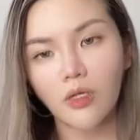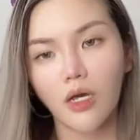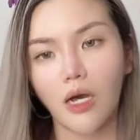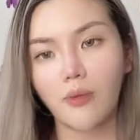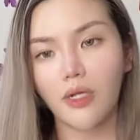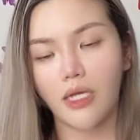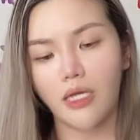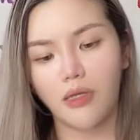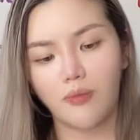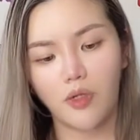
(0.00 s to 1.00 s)
I'm going to
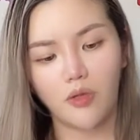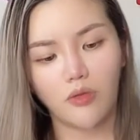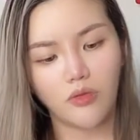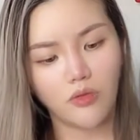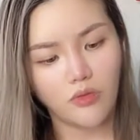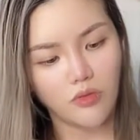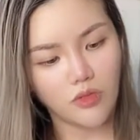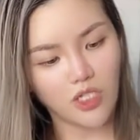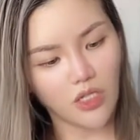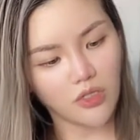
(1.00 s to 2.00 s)
email
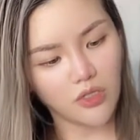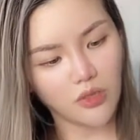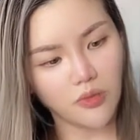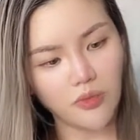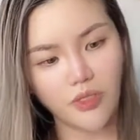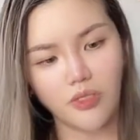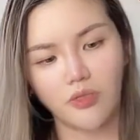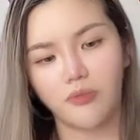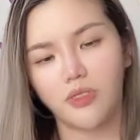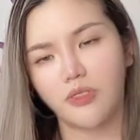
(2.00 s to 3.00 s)
Charlotte Tilbury and tell her
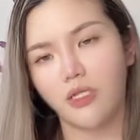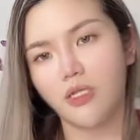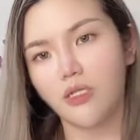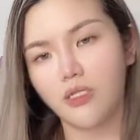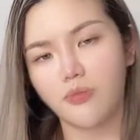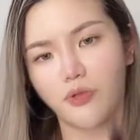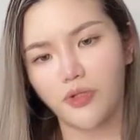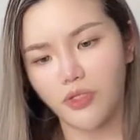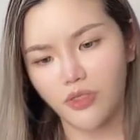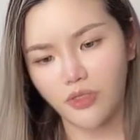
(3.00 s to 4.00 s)
because it is
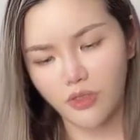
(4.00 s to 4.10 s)
broken.